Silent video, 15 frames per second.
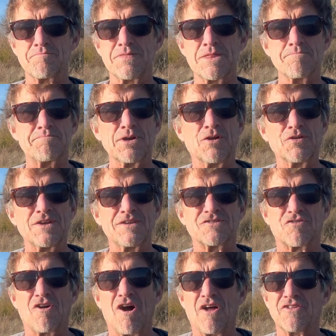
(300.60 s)
the buildings
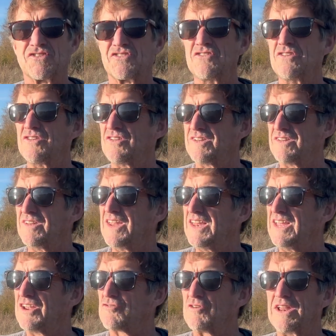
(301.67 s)
are all
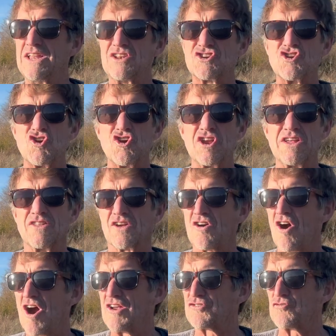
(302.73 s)
nitty gritty, dirty, and the
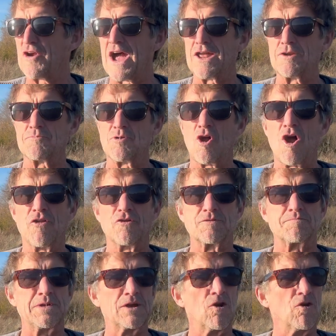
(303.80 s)
cars around him are all those
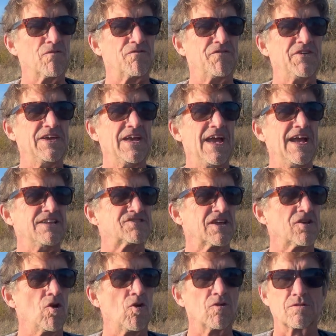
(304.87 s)
big old V8s,
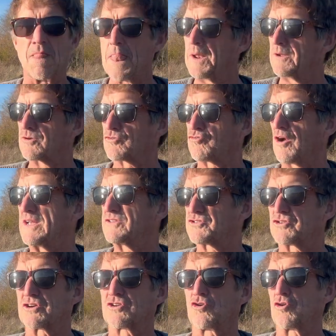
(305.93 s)
like old
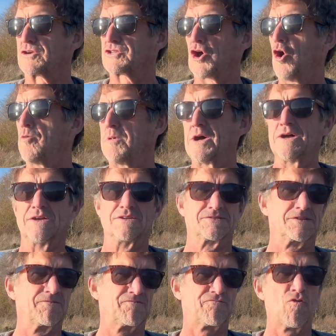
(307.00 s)
Chrysler
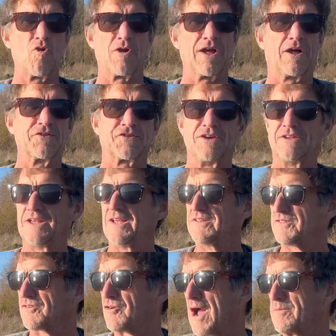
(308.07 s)
Cordobas and Ford
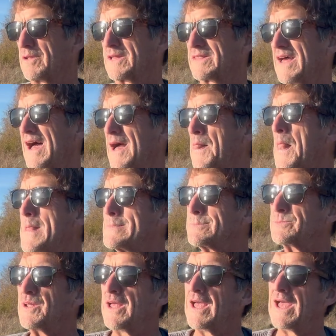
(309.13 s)
LTDs and crap like that.
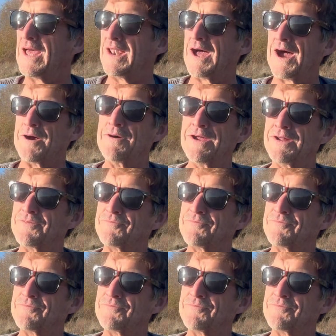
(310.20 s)
And